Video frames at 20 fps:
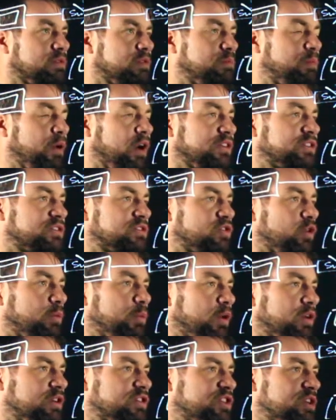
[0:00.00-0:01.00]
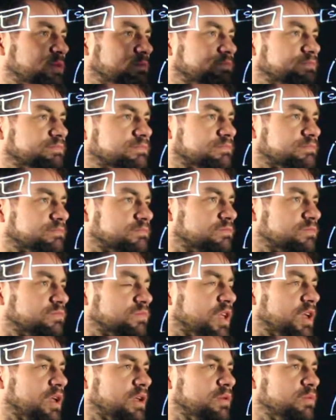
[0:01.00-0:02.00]
bus topology,
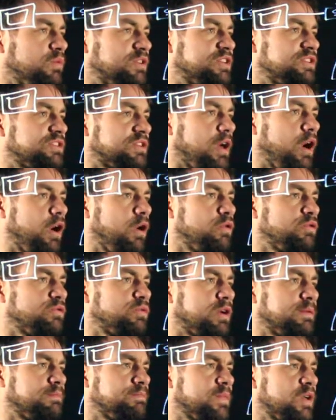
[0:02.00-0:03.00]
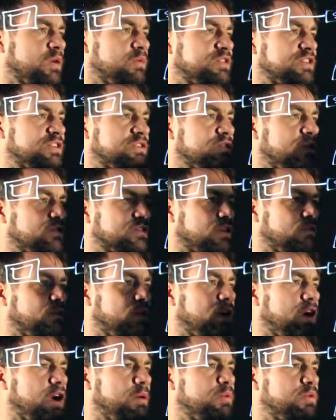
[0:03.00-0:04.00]
which is an old one, which is not so
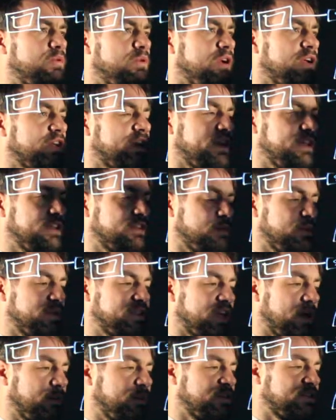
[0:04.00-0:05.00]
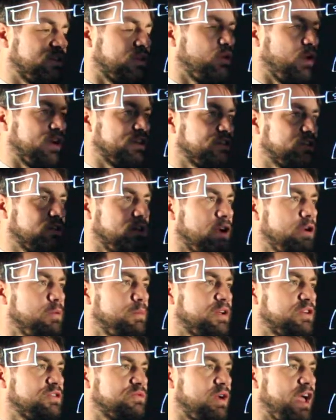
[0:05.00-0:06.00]
reliable, can easily be damaged and quite slow
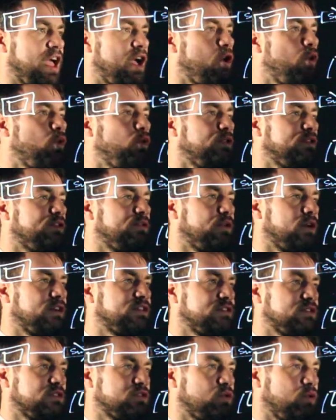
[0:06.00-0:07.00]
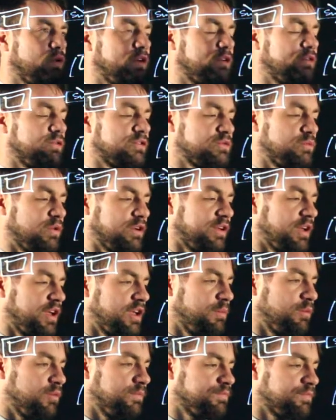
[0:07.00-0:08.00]
because all the devices are talking across one
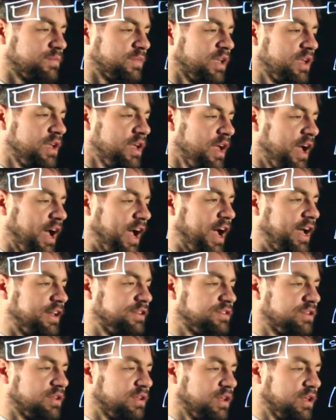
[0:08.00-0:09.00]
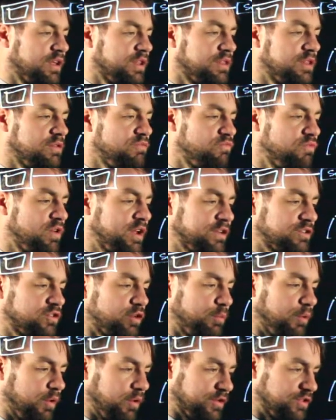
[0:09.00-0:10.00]
cable. And the ring
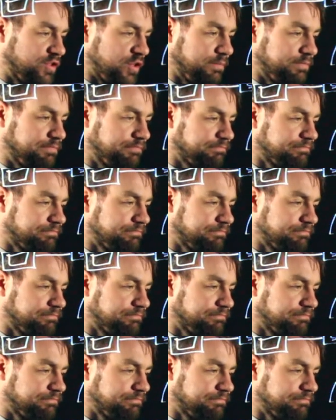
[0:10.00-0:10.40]
topology.